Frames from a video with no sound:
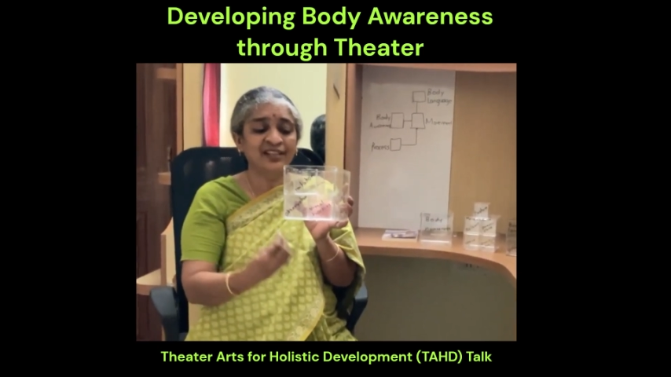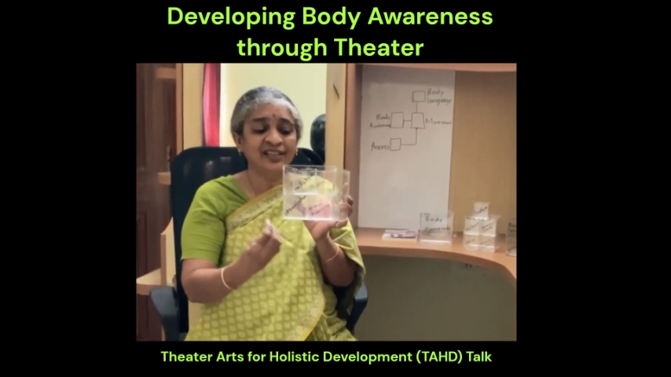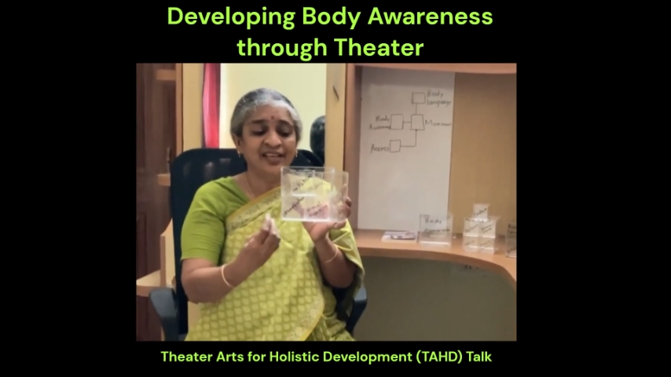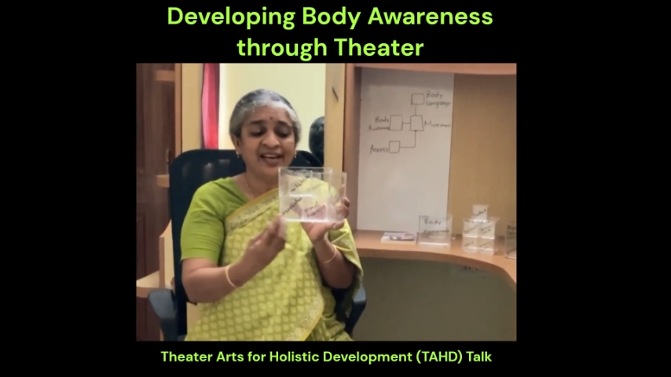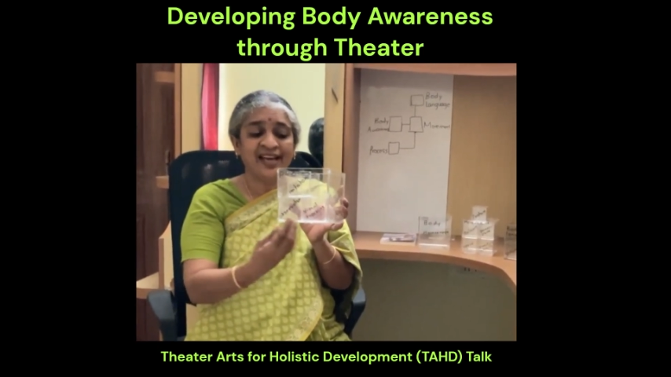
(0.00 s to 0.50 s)

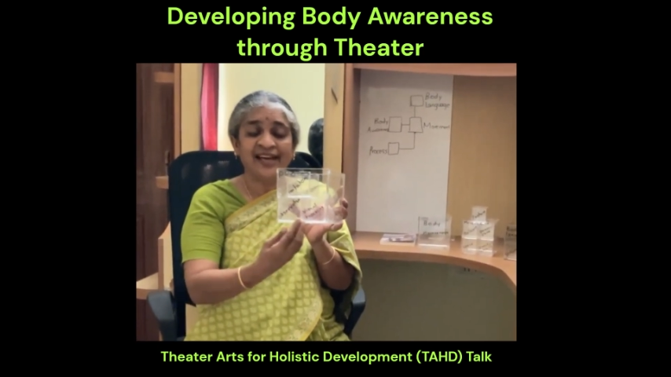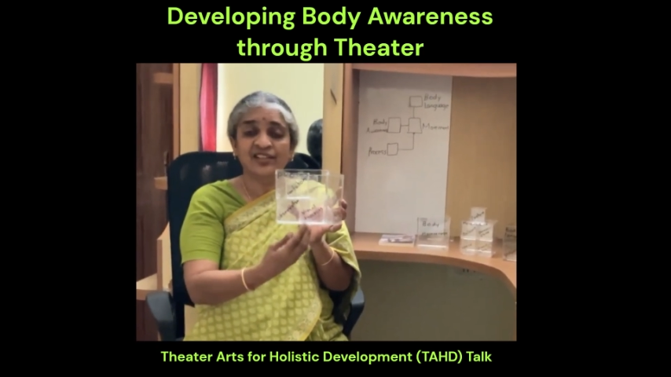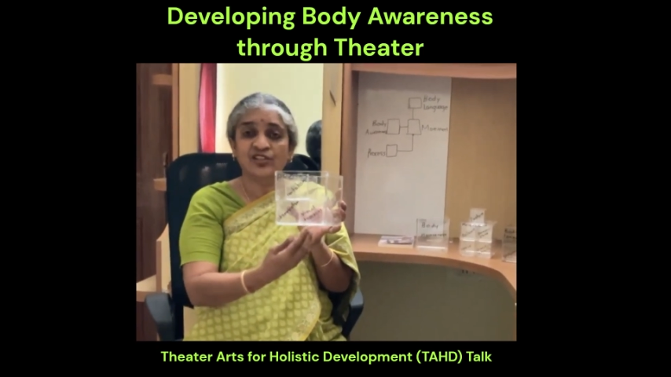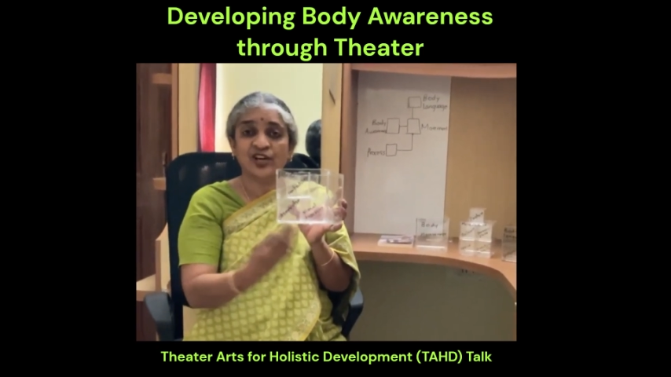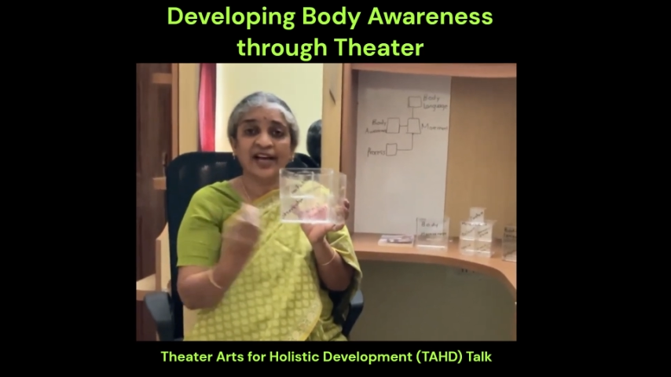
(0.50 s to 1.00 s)
and
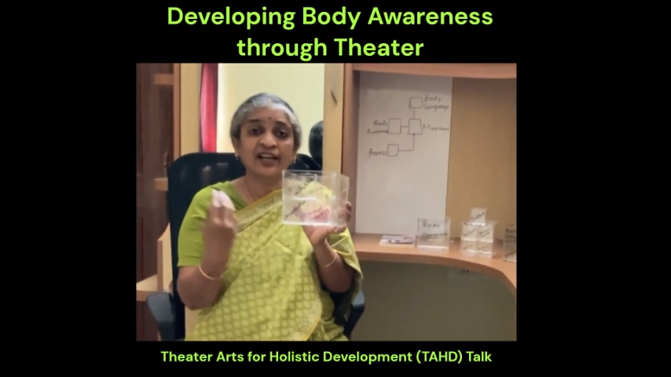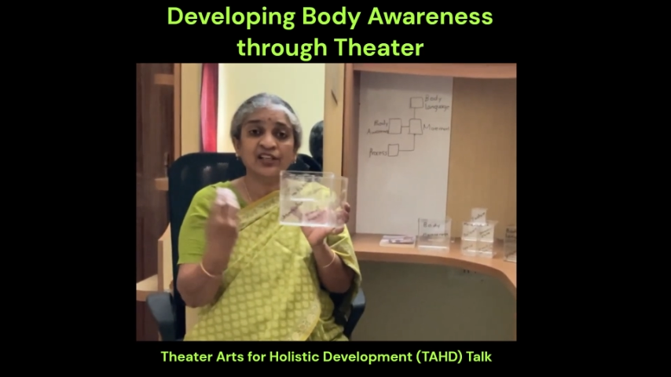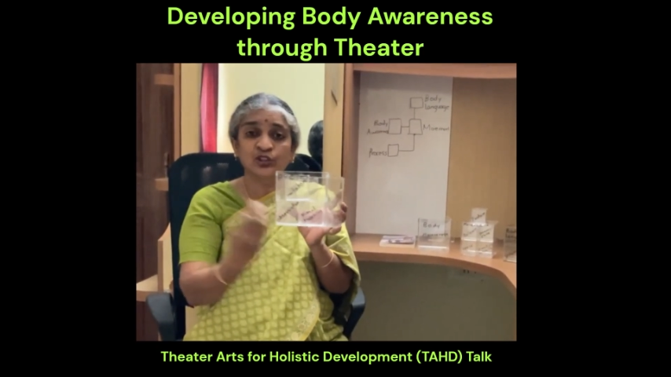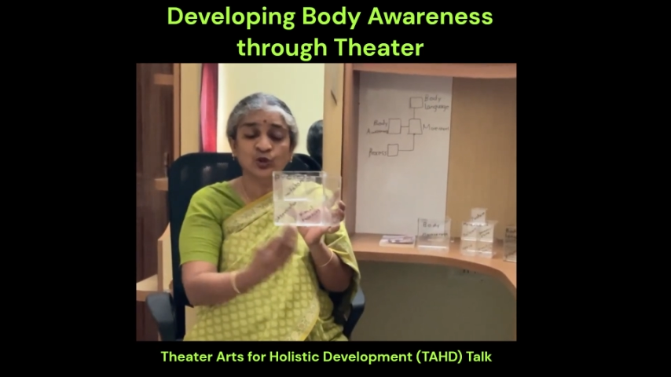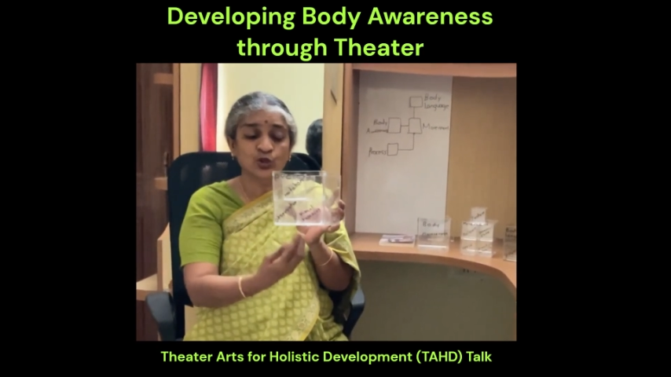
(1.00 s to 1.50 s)
track
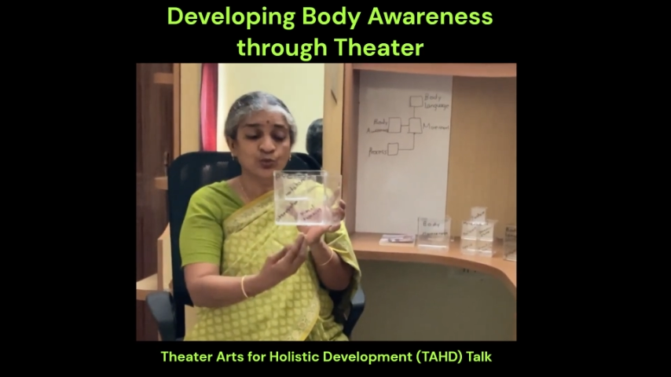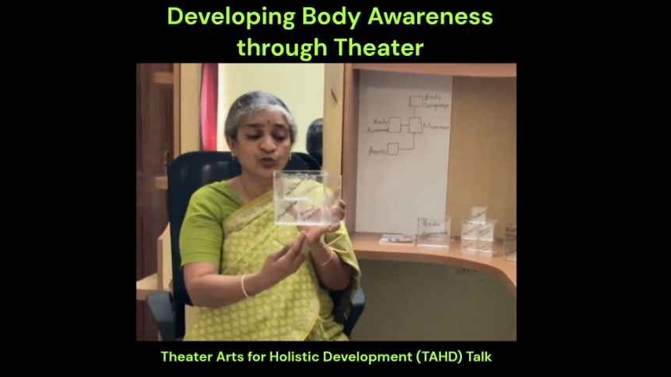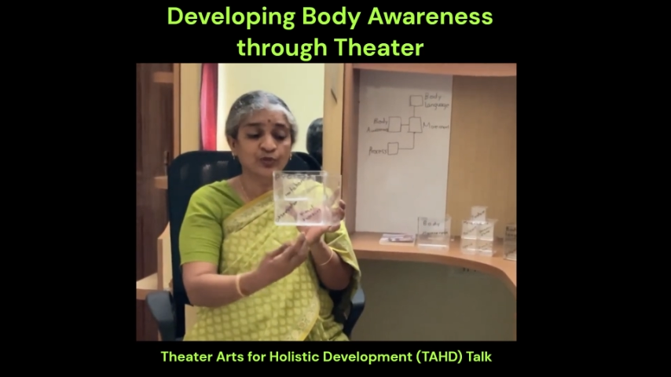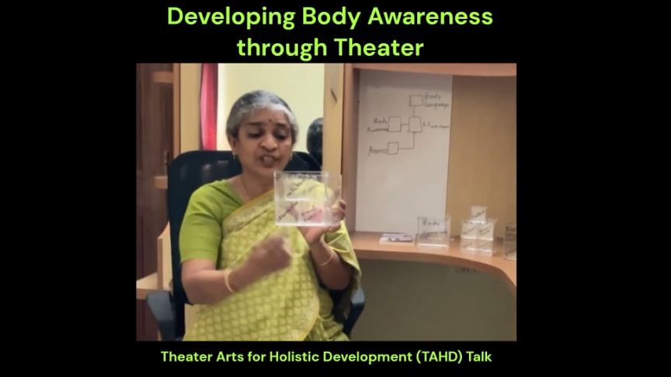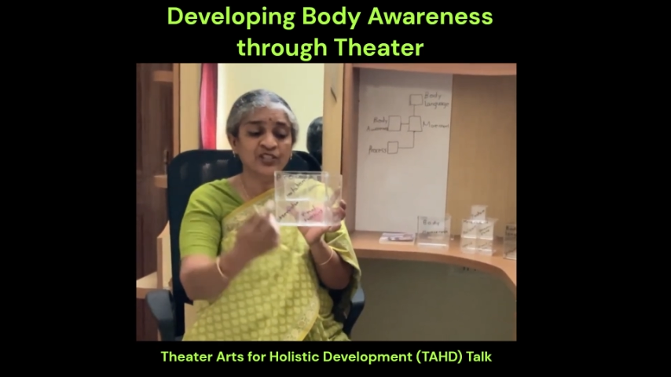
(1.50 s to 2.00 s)
those
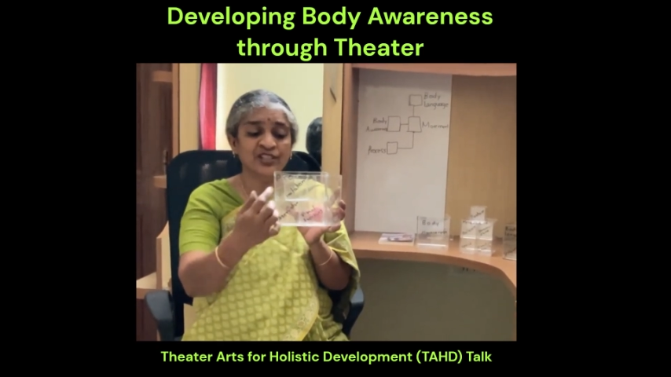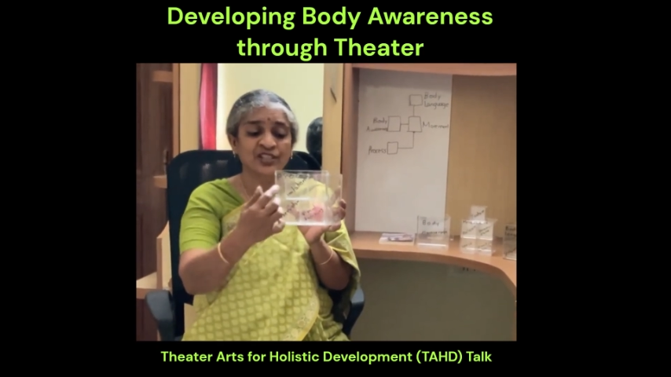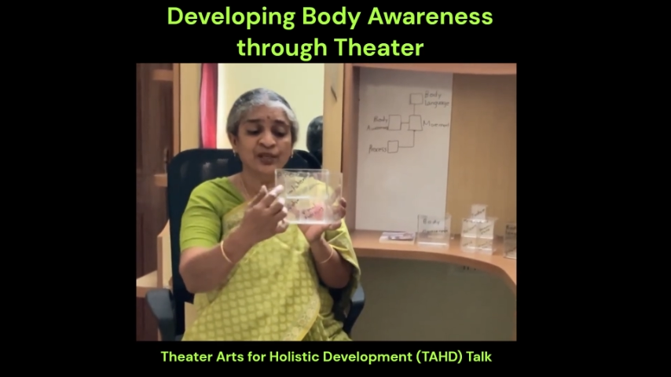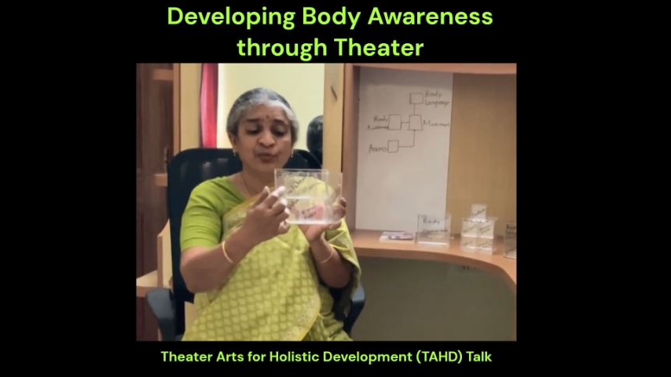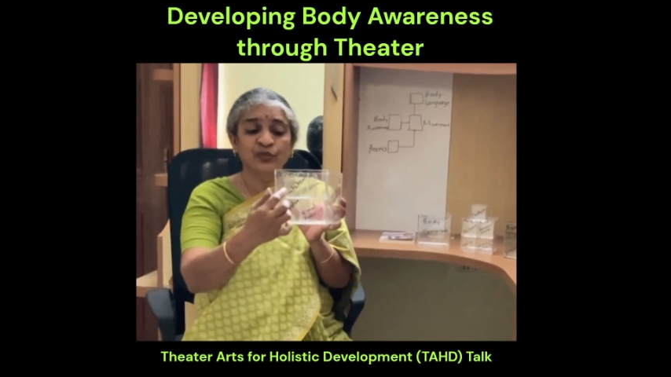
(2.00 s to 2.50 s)
movements
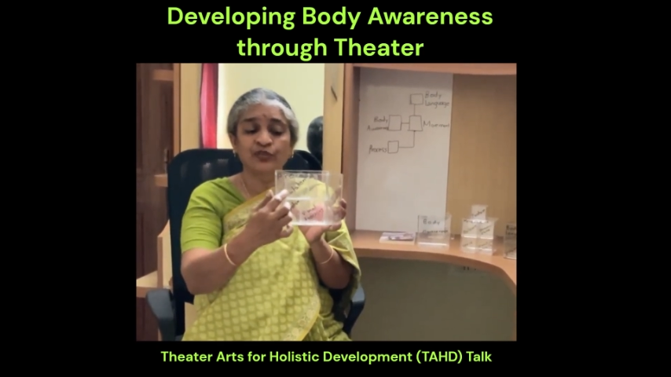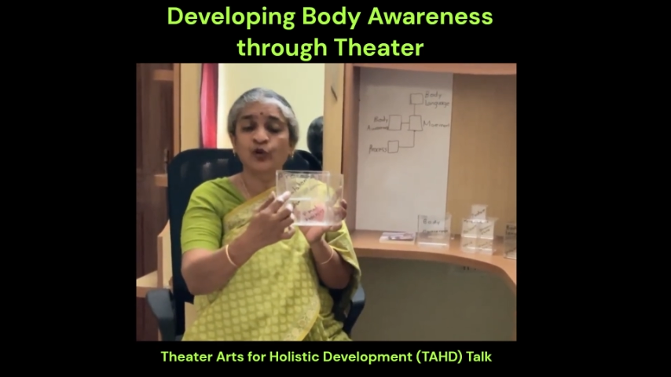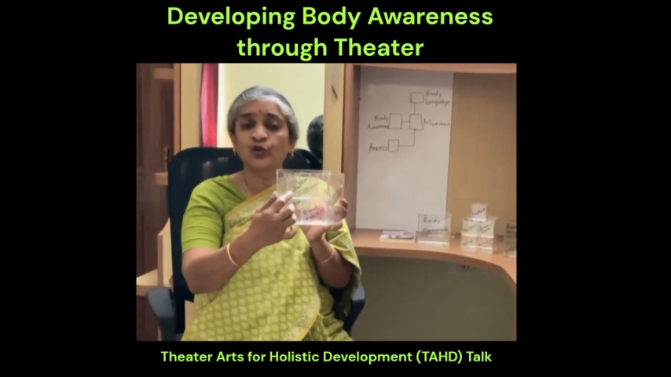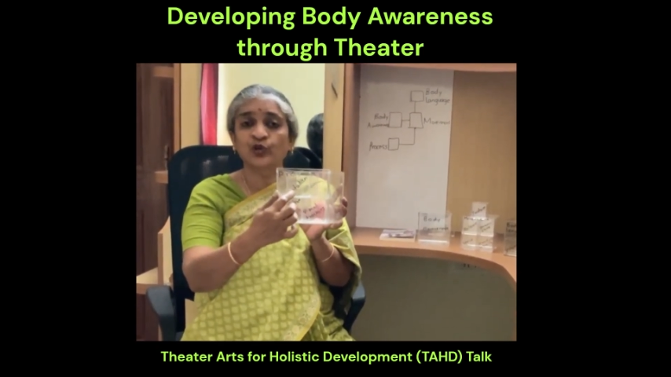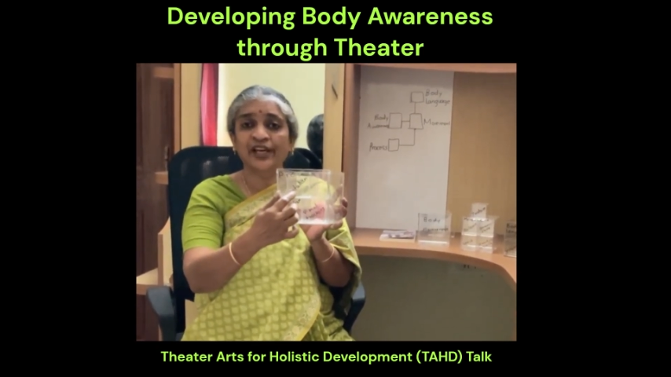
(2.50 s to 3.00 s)
before you
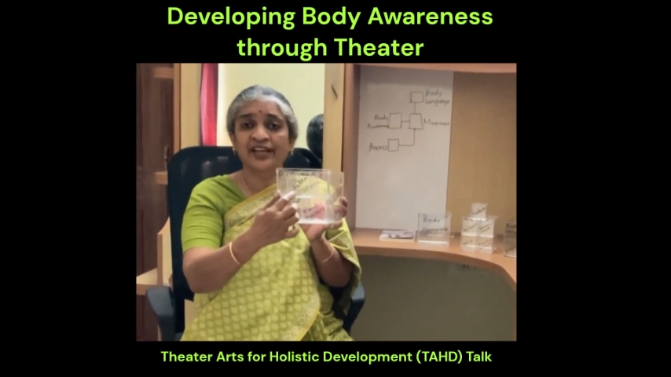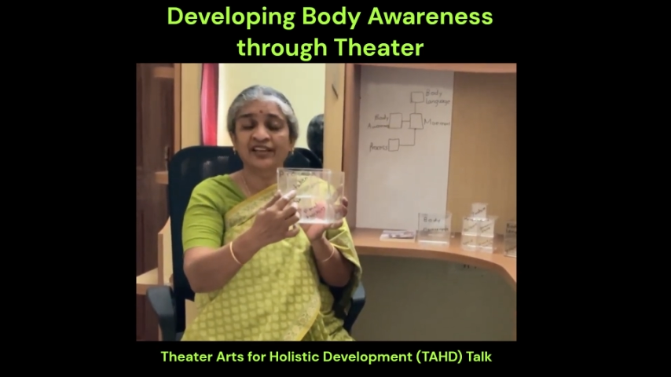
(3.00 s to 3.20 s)
can